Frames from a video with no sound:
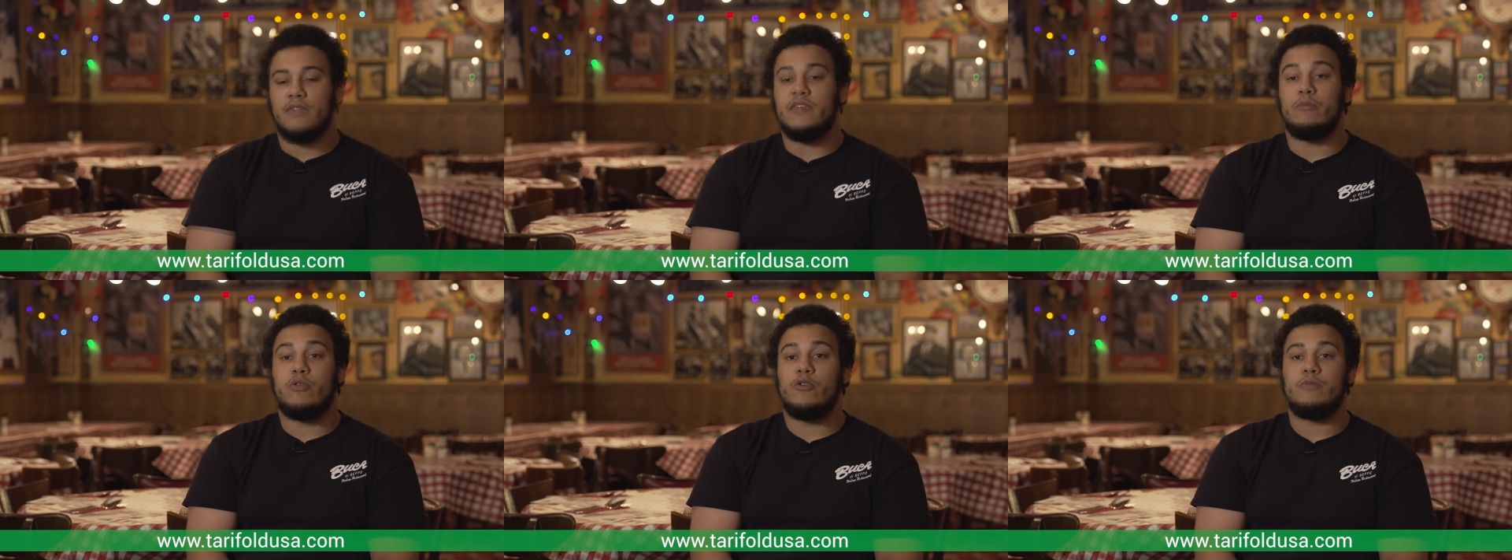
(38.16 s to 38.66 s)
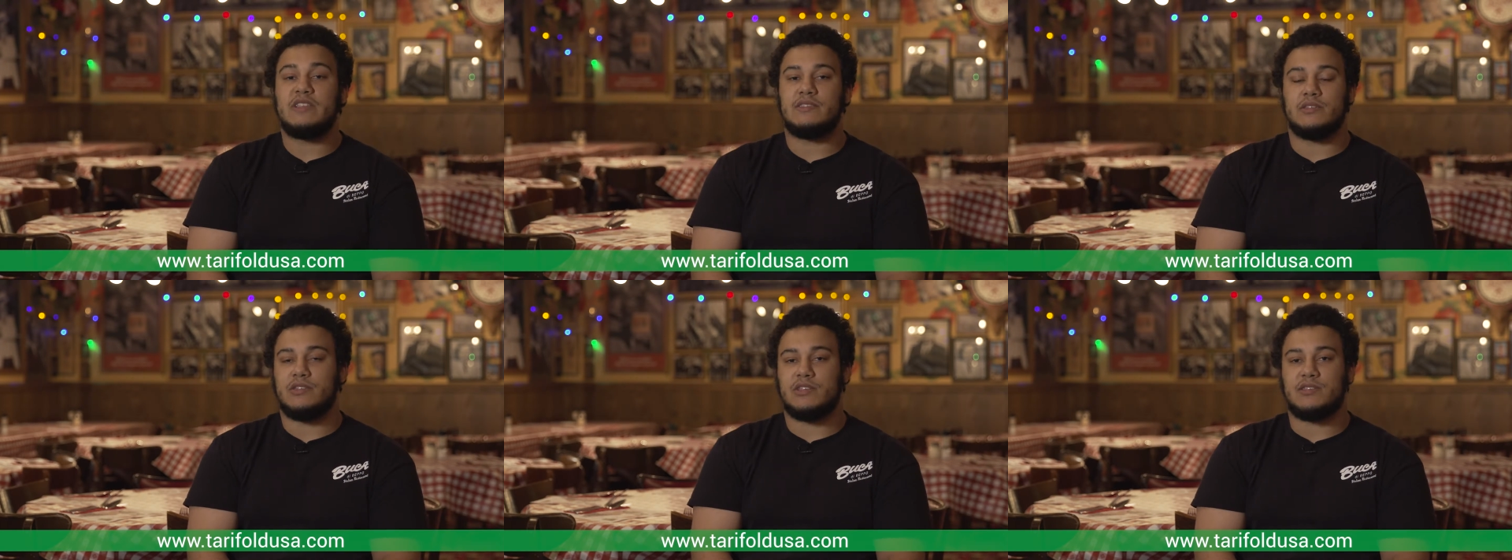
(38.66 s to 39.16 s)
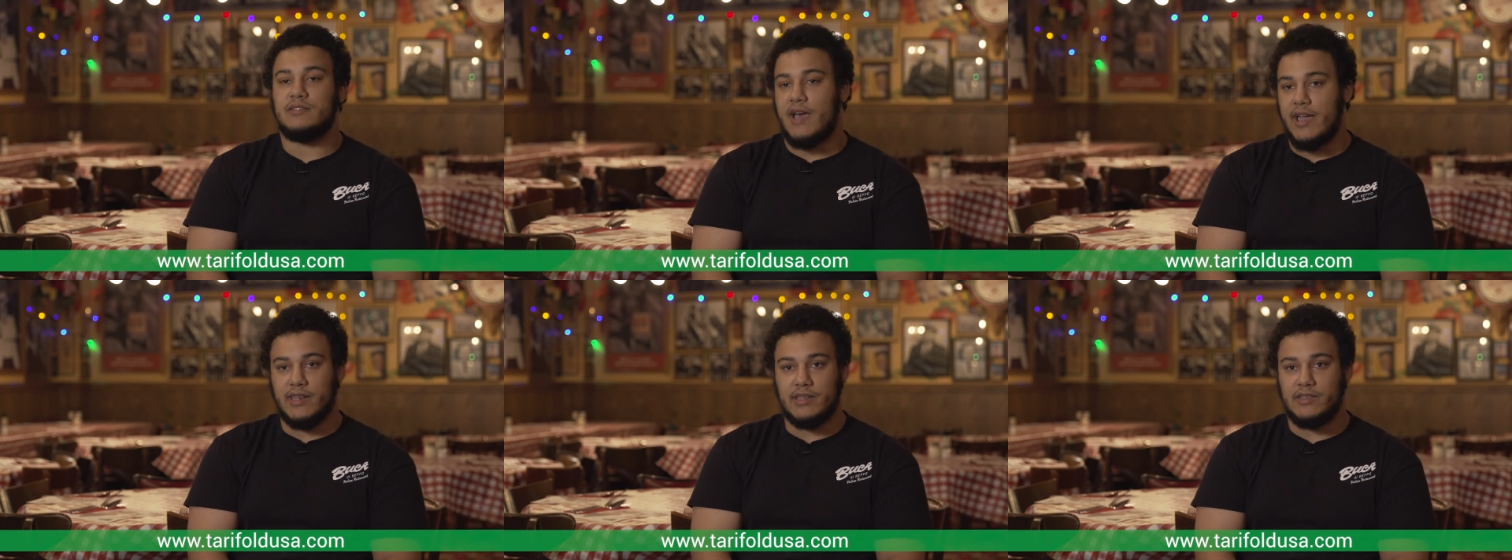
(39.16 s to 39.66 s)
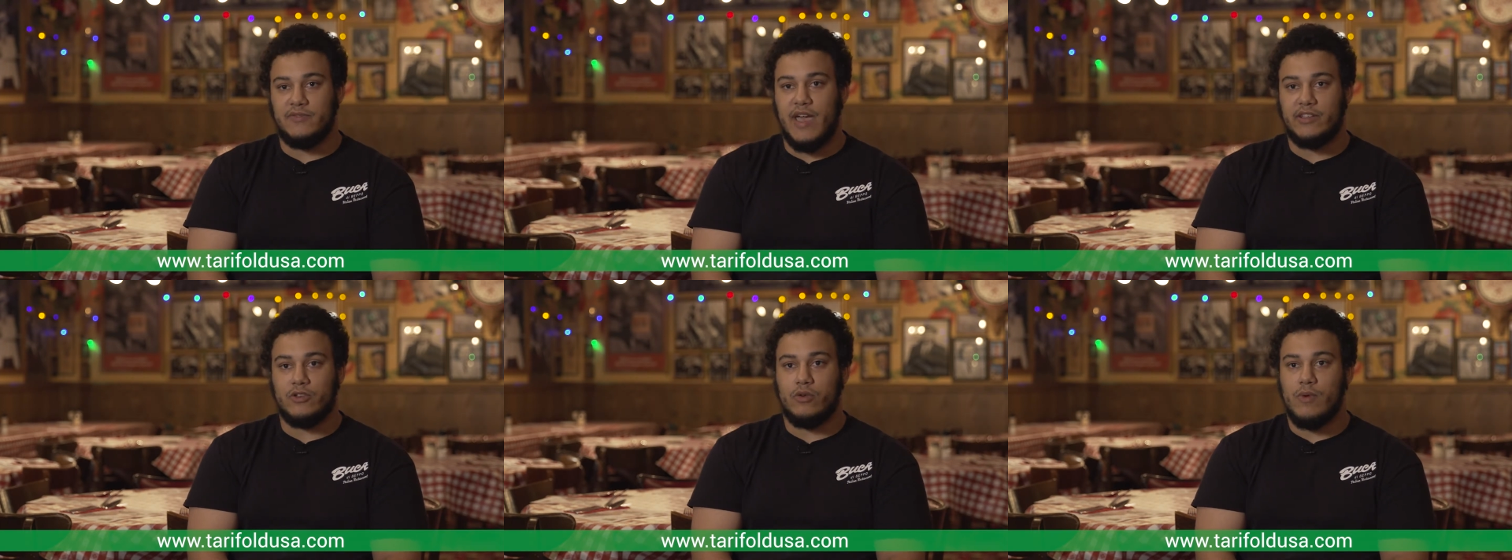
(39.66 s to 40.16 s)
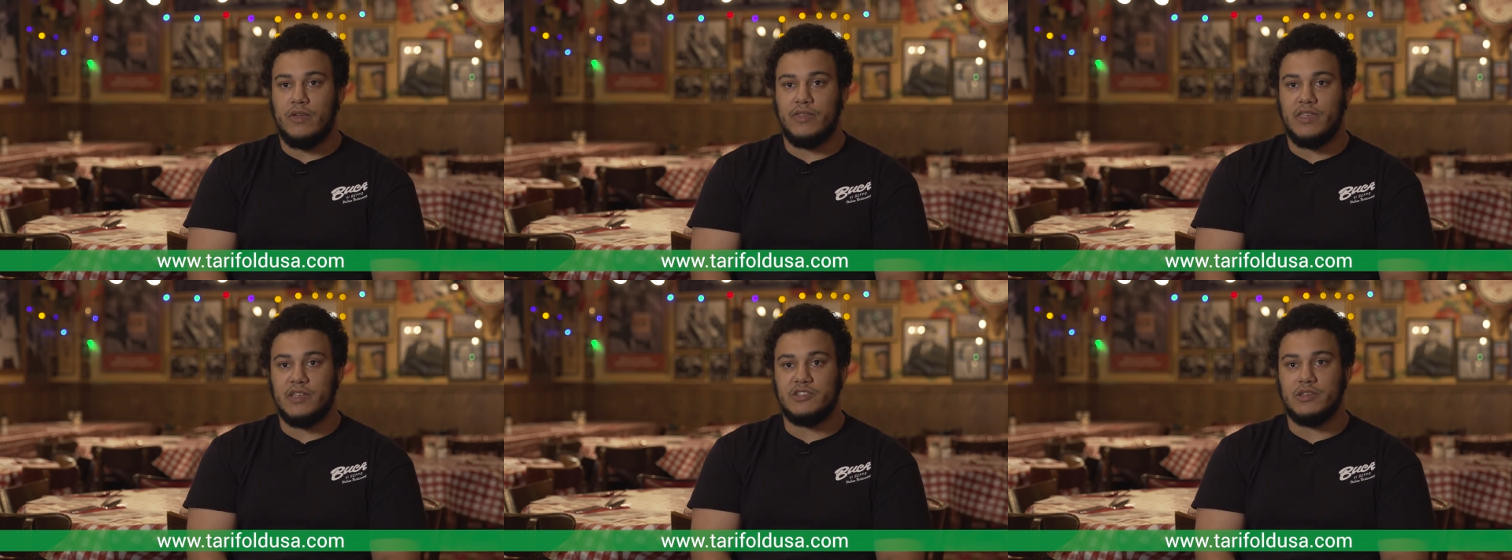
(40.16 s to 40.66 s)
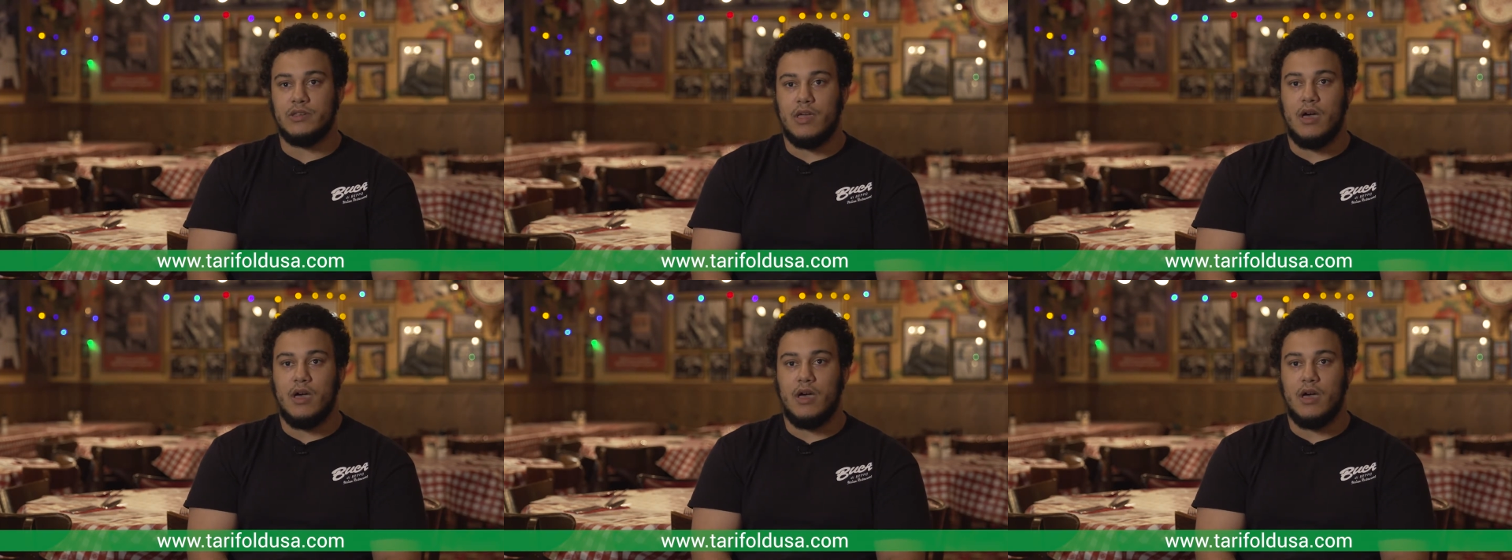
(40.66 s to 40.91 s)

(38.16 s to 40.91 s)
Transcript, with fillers: The improvements is just the tidiness factor around the kitchen.